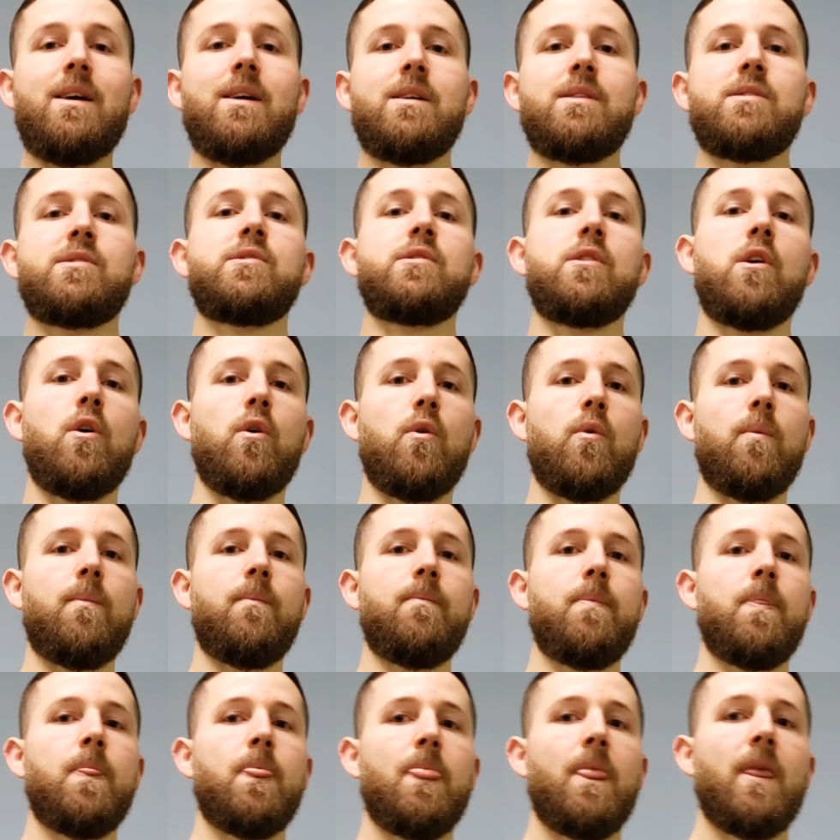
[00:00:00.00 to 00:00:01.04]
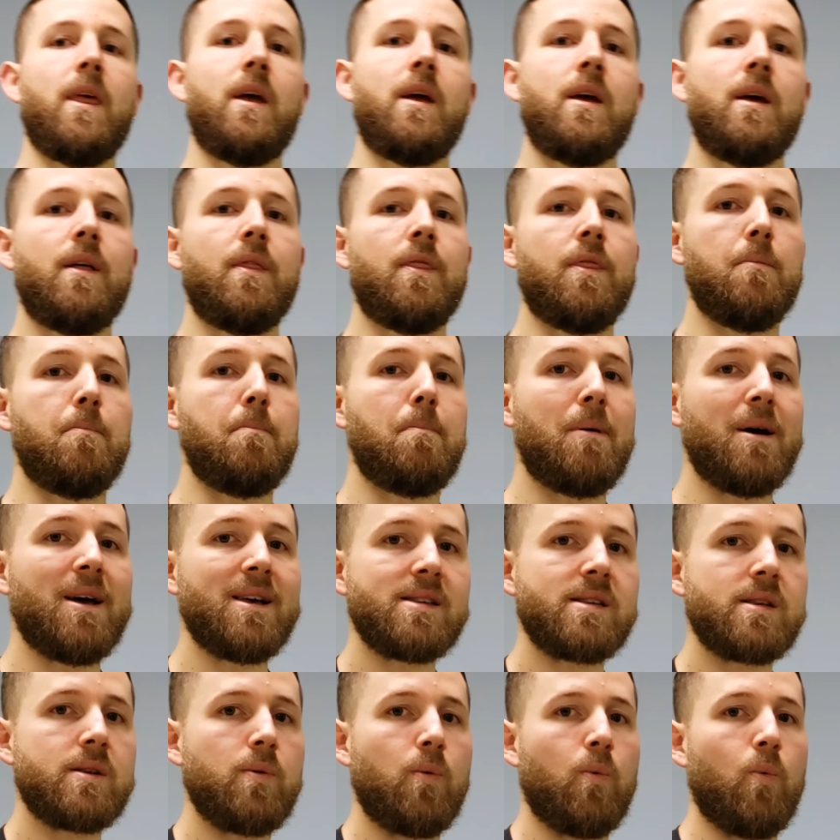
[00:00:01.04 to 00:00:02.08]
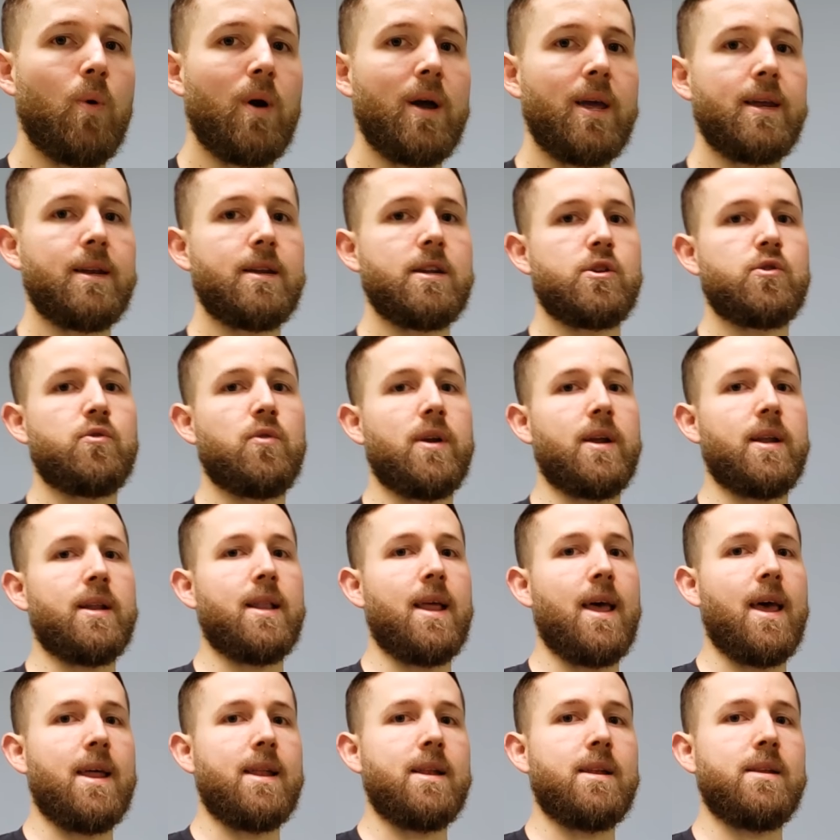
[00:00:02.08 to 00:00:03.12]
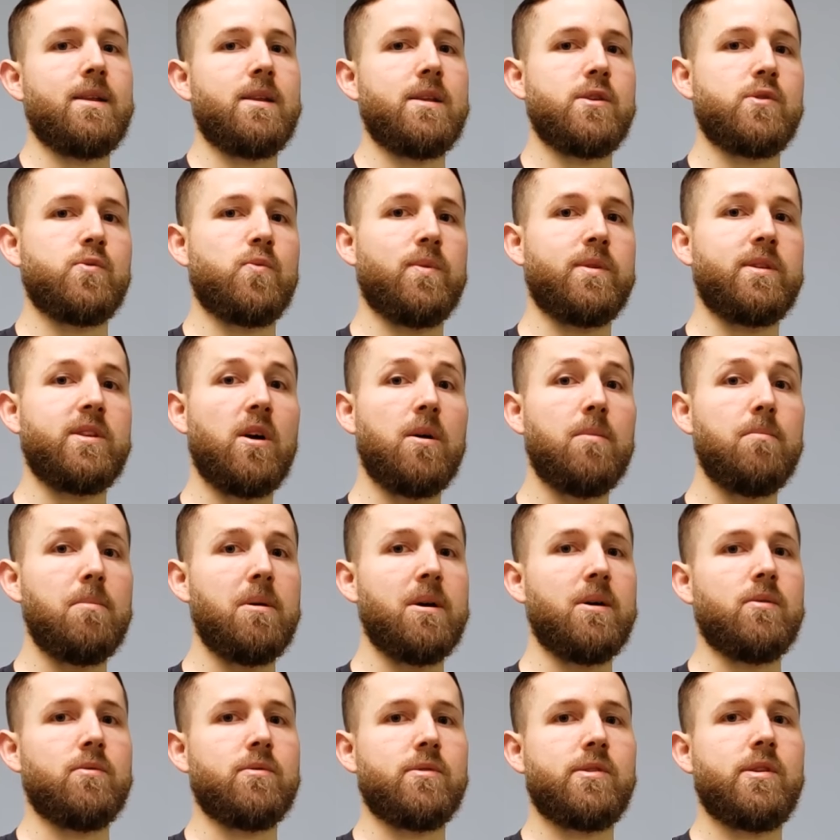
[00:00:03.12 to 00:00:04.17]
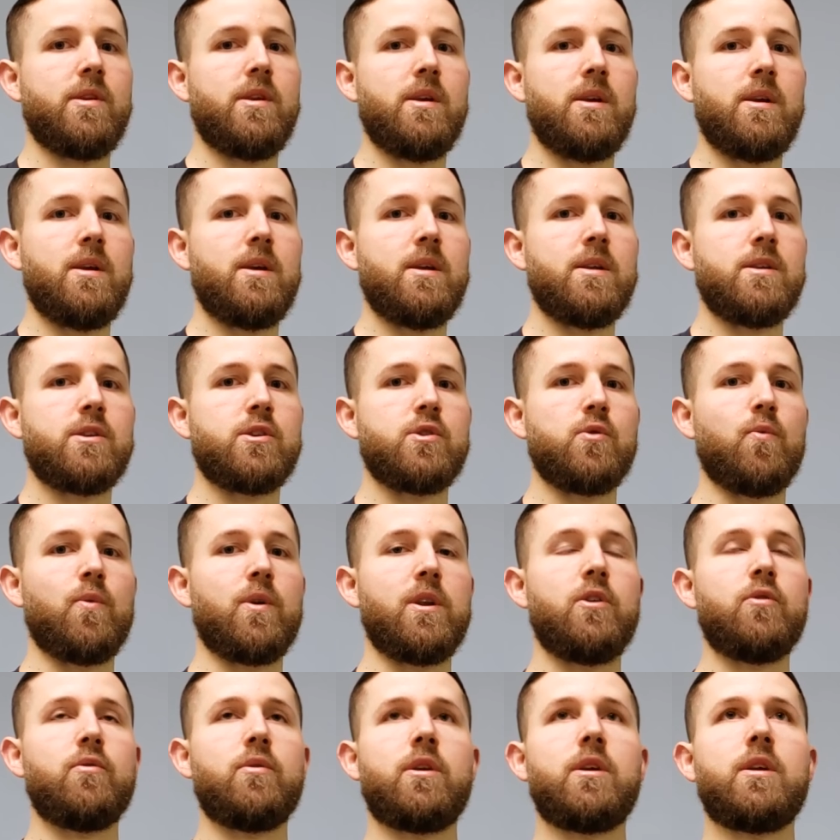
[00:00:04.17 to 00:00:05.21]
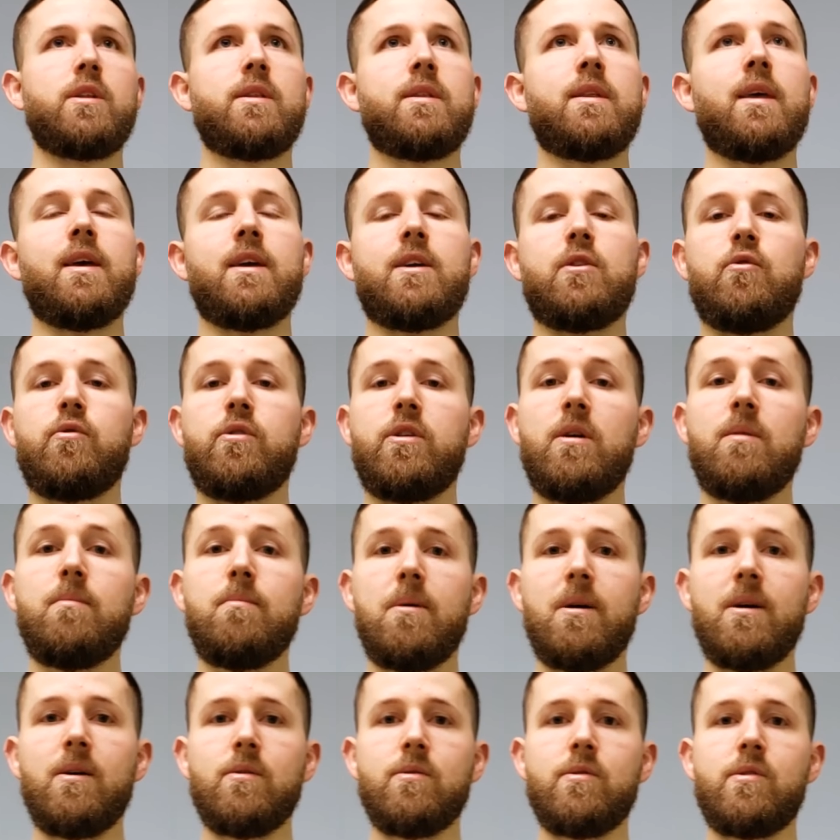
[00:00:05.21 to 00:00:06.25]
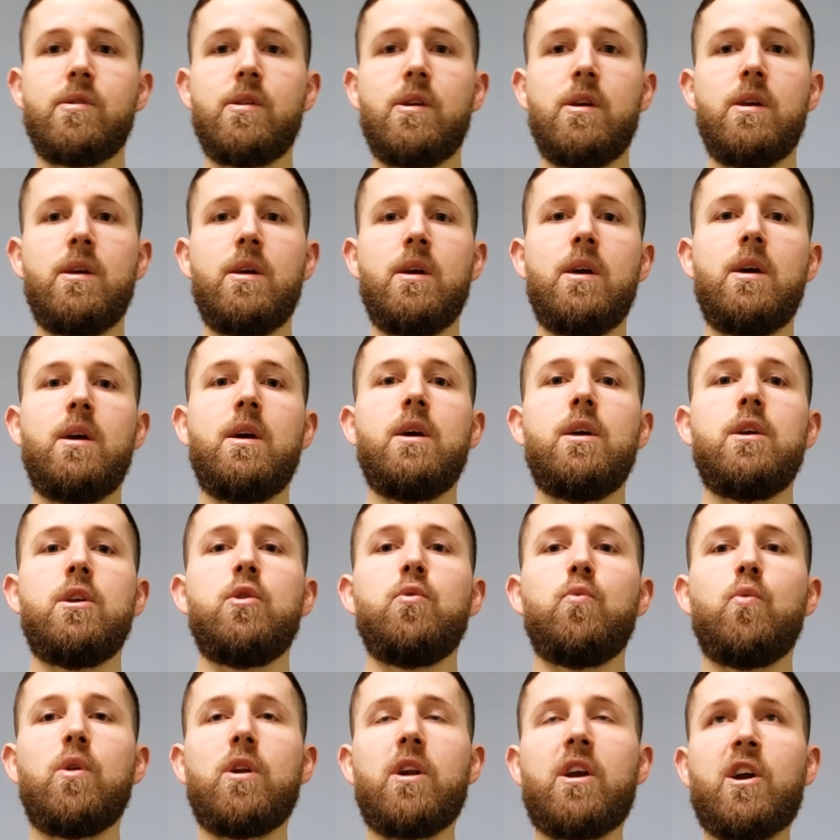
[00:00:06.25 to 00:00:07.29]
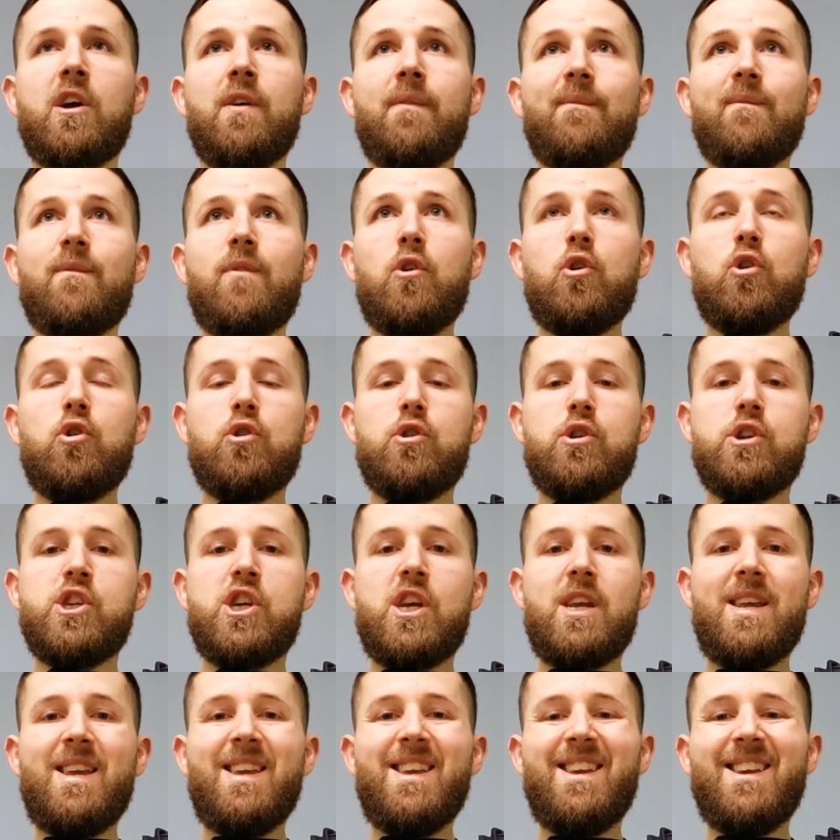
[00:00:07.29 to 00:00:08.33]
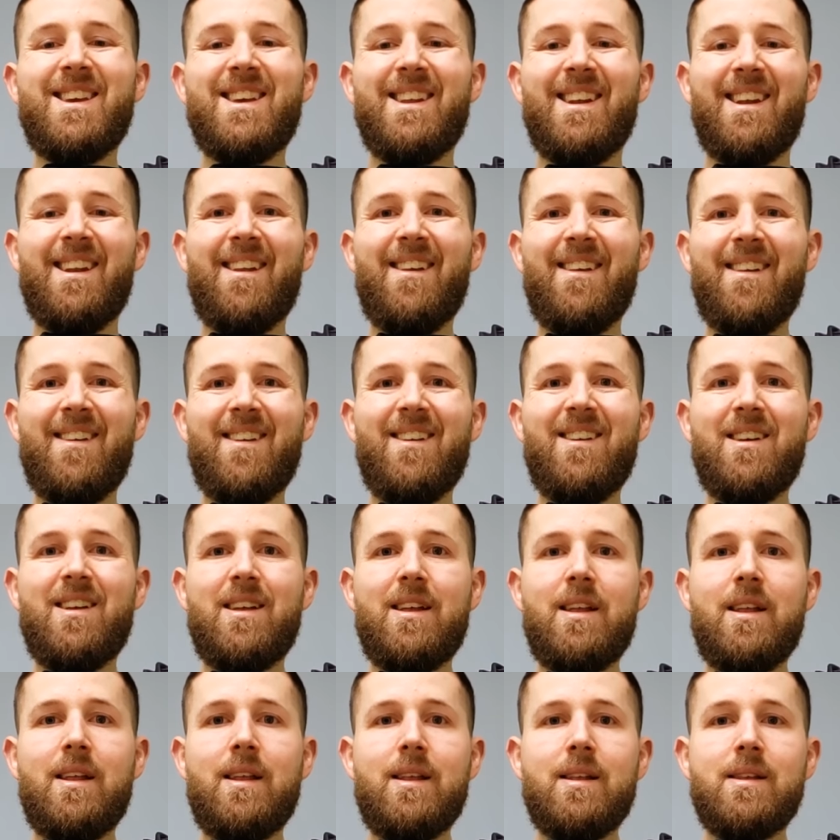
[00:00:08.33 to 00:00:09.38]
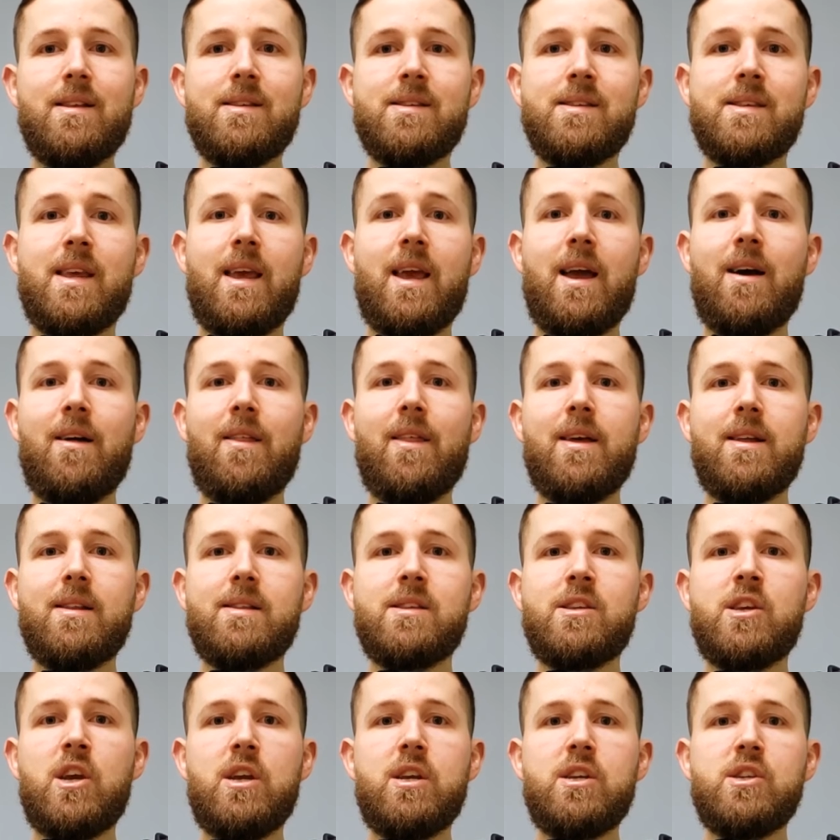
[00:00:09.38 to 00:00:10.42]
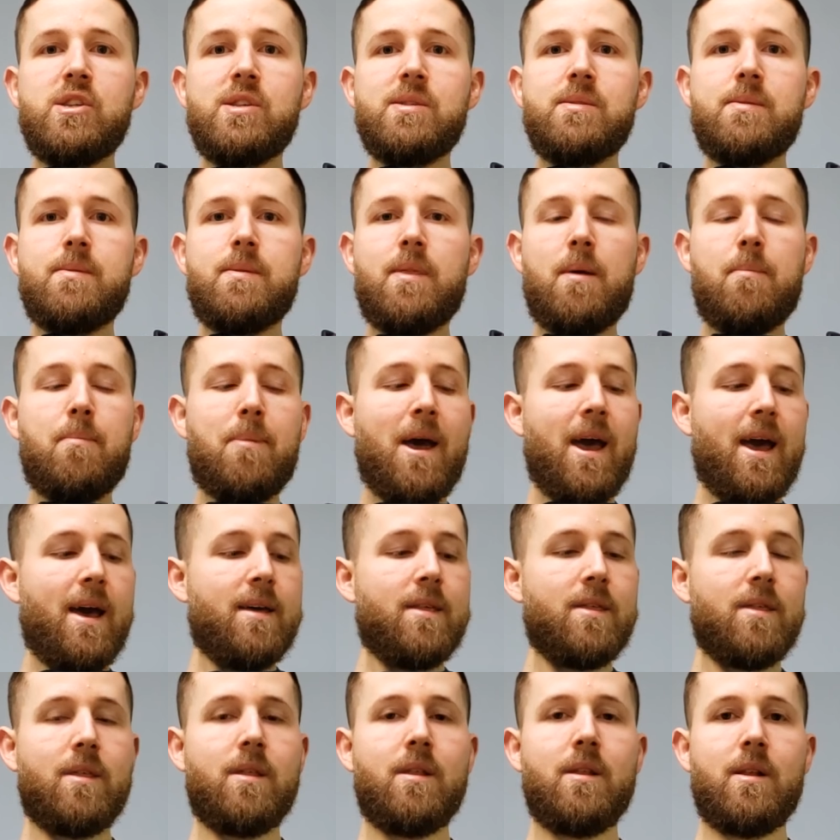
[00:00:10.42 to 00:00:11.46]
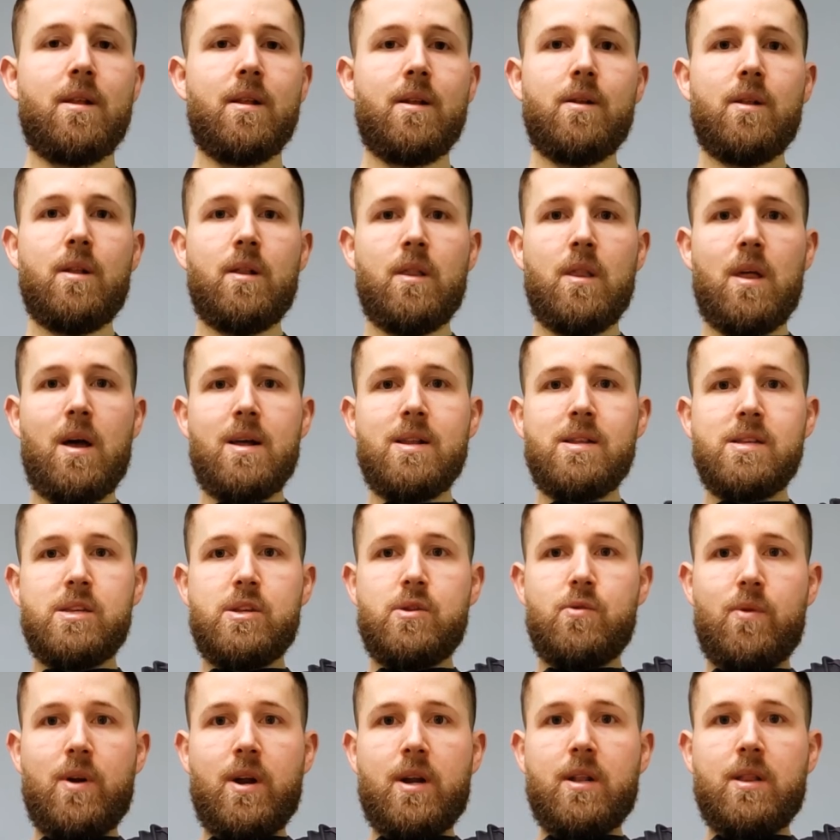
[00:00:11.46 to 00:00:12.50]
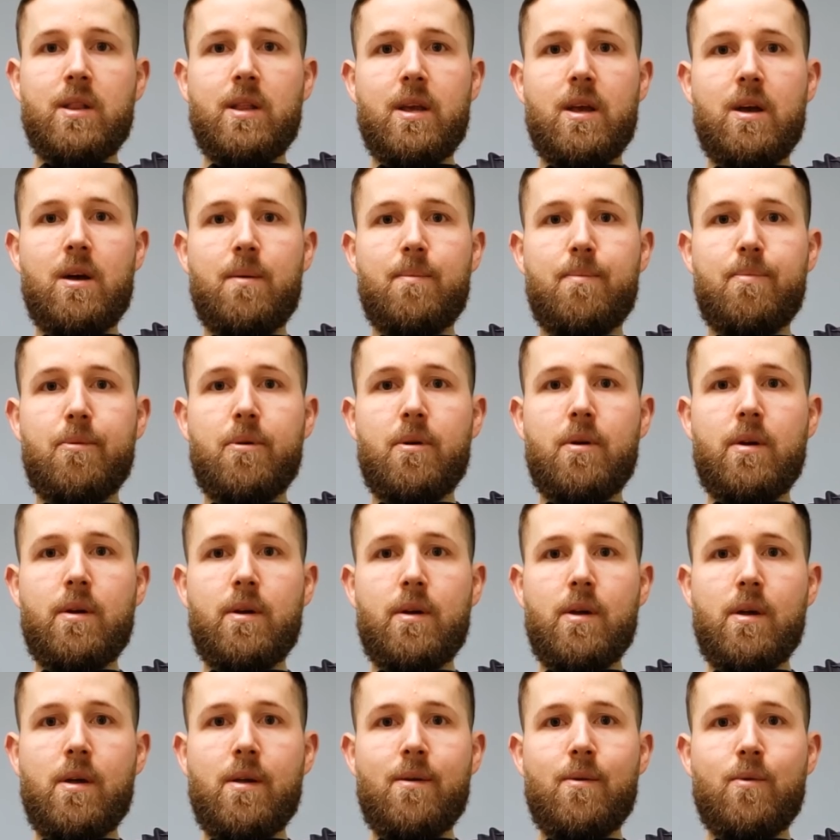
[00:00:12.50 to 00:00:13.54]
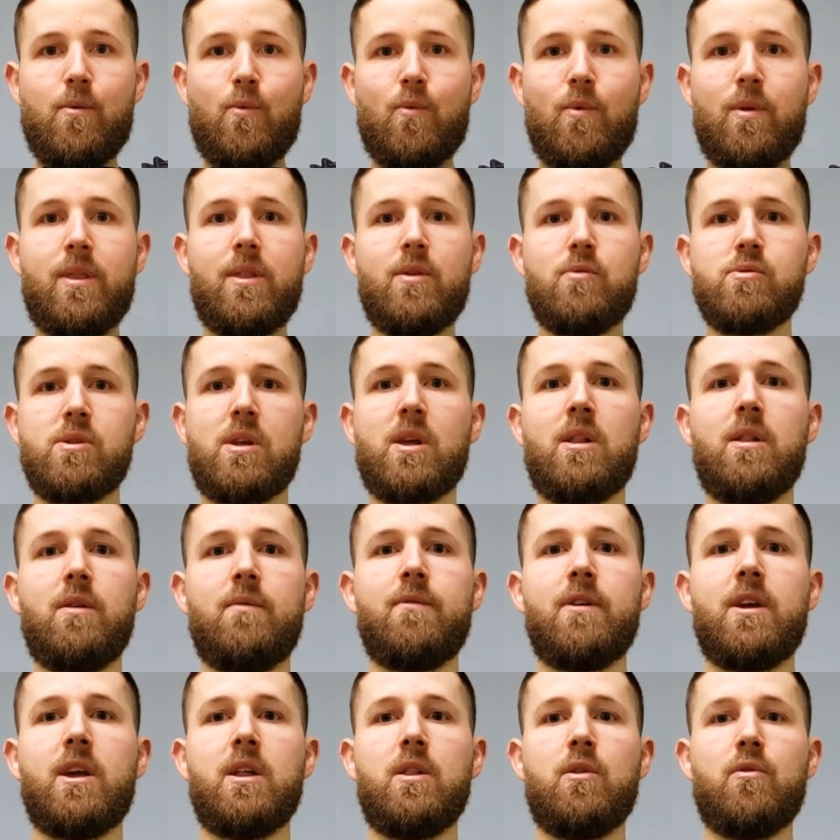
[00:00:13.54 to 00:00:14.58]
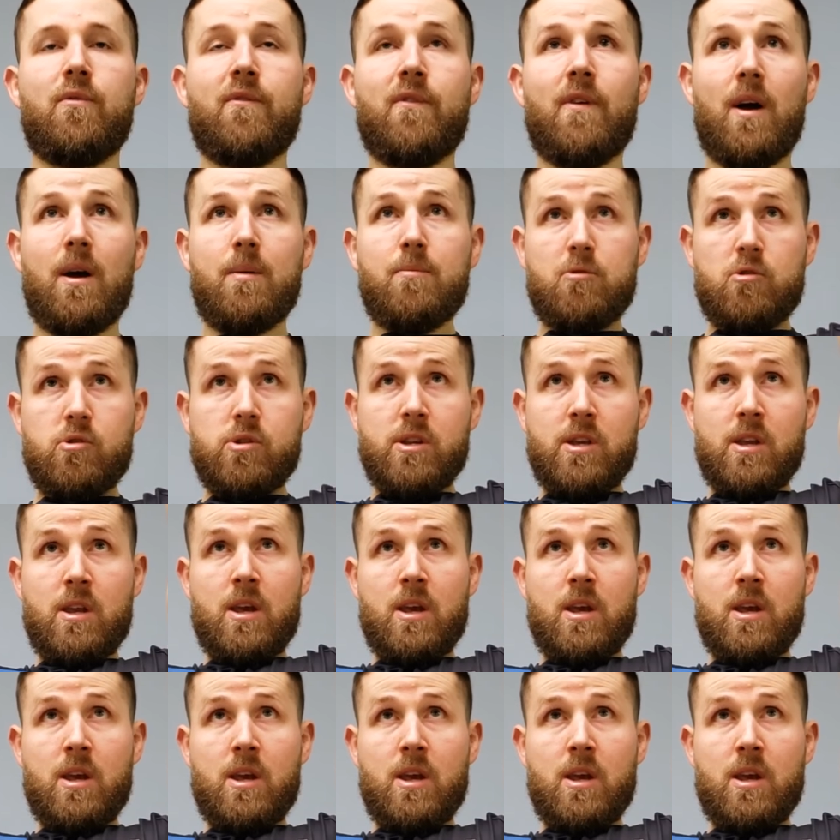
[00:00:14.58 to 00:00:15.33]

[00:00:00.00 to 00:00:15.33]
So the best way to train that is with dumbbells. So when you take your dumbbells, you want to converge in. See how that changes? The path lines directly up with those clavicular fibers.